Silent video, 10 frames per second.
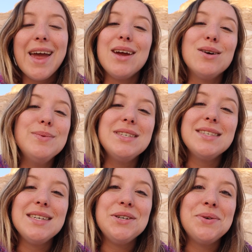I hope to
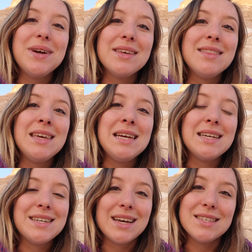see you in the
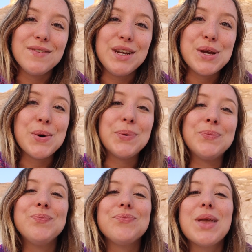next video.
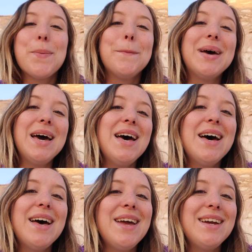
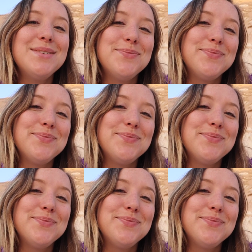Bye!